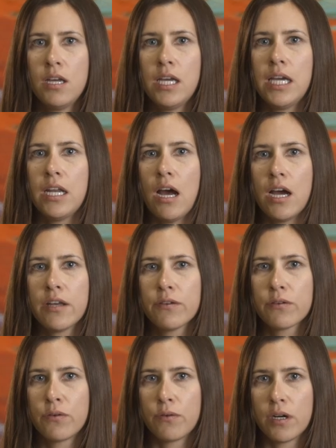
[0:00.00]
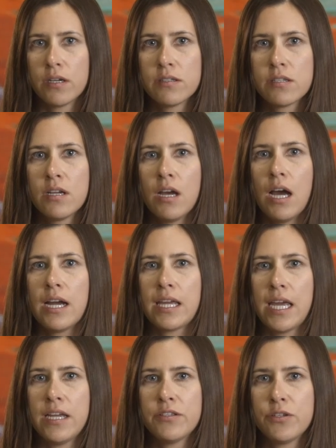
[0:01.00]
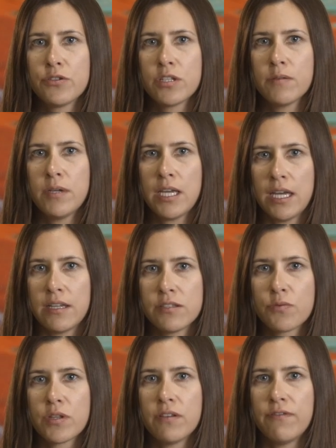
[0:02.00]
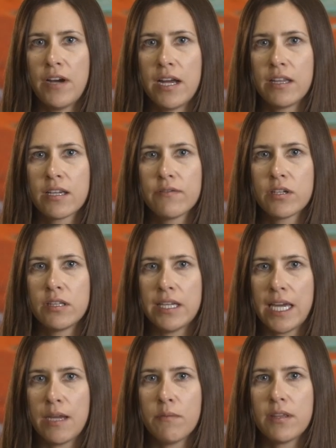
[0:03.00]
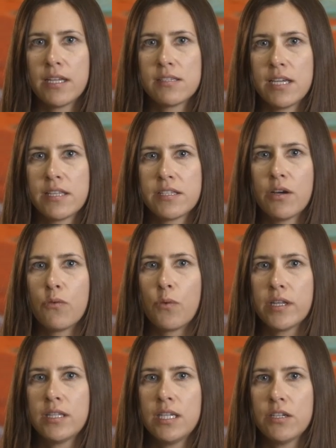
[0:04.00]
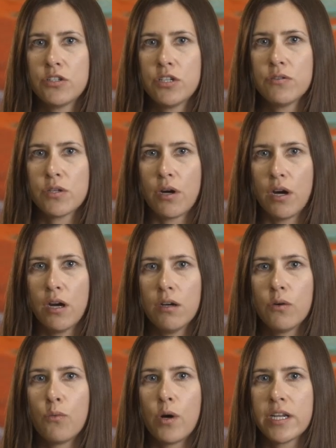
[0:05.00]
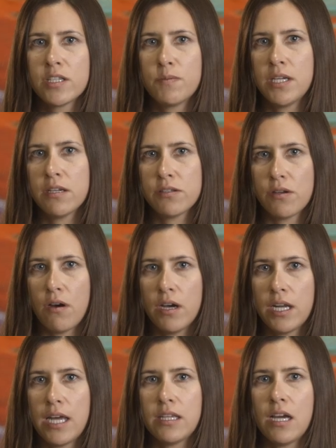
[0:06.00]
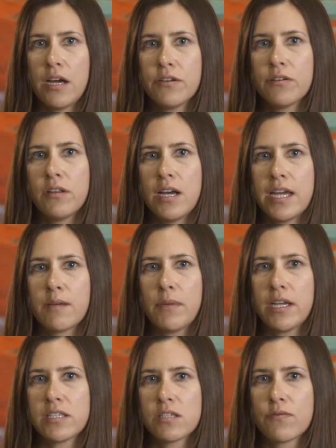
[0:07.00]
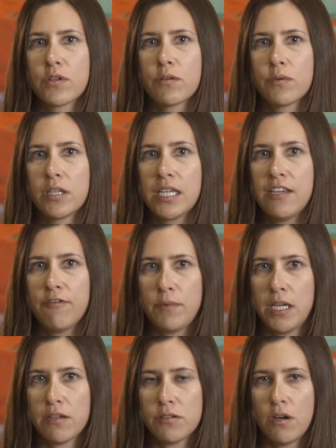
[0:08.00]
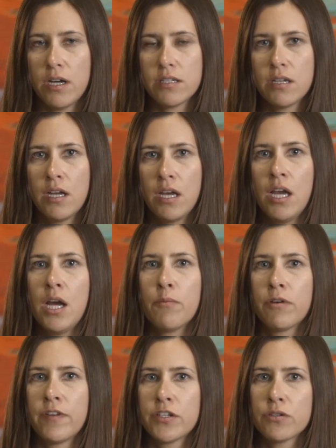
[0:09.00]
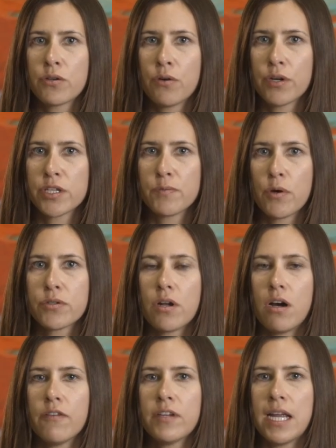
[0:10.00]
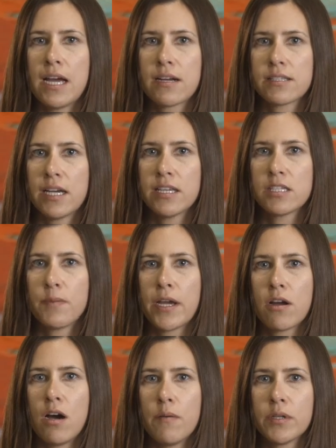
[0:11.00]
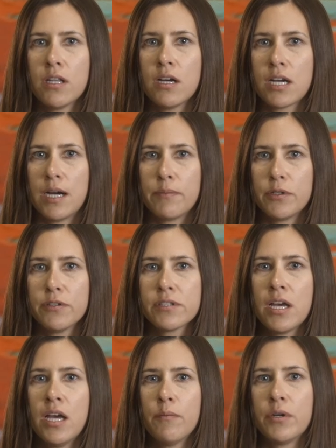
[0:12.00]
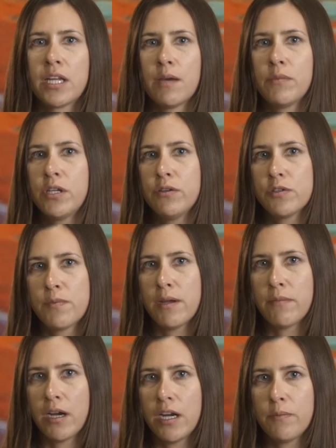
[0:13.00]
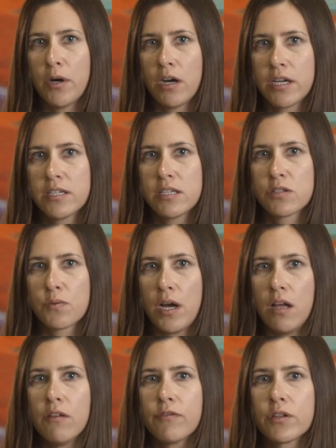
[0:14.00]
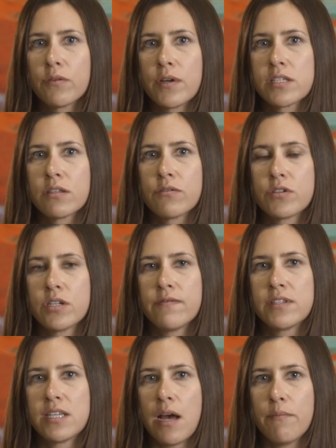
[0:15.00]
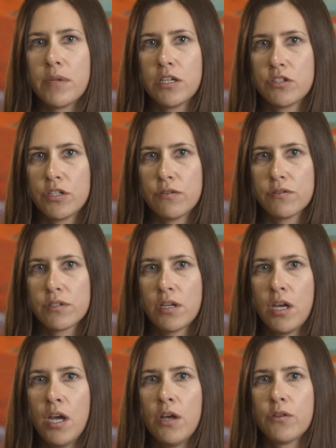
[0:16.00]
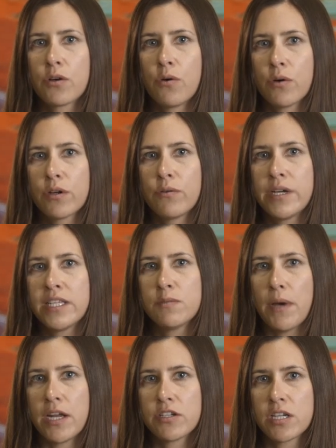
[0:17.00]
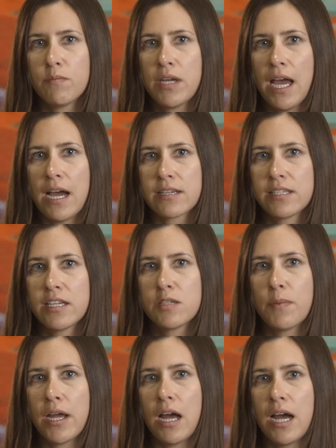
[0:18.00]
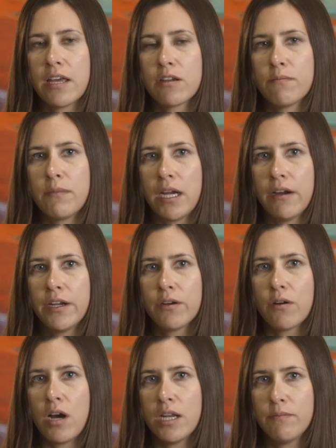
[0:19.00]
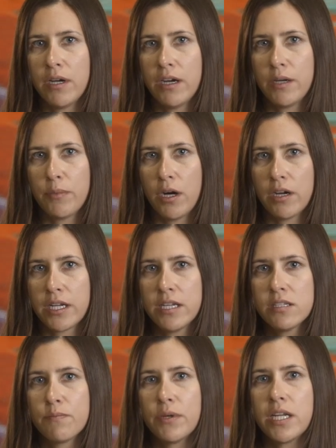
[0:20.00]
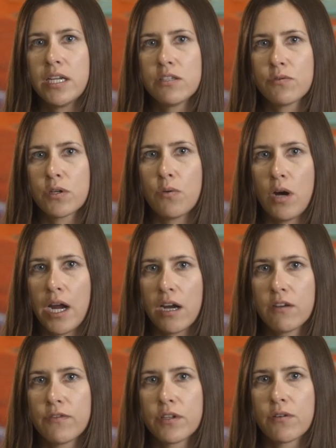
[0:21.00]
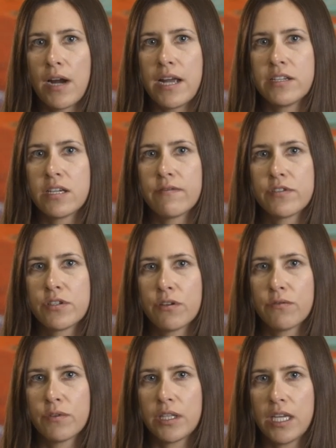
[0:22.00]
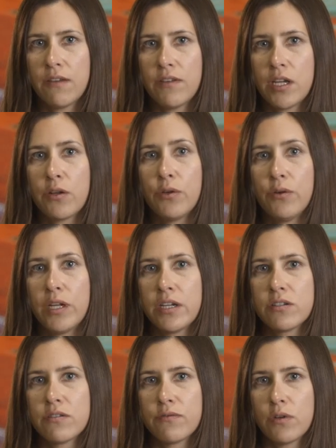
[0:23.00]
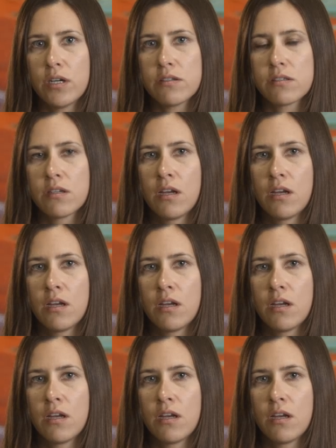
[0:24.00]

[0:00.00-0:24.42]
In either court, a case usually begins with the filing of a claim that sets out what the issues are, what is being sought, and the underlying basis for the relief being sought. Provincial court is most often accessed by common law couples, but can be used by married parties as well for the resolution of some issues. The Court of Queen's Bench can be accessed by either married or unmarried parties, but is required for the granting of certain relief, including a divorce.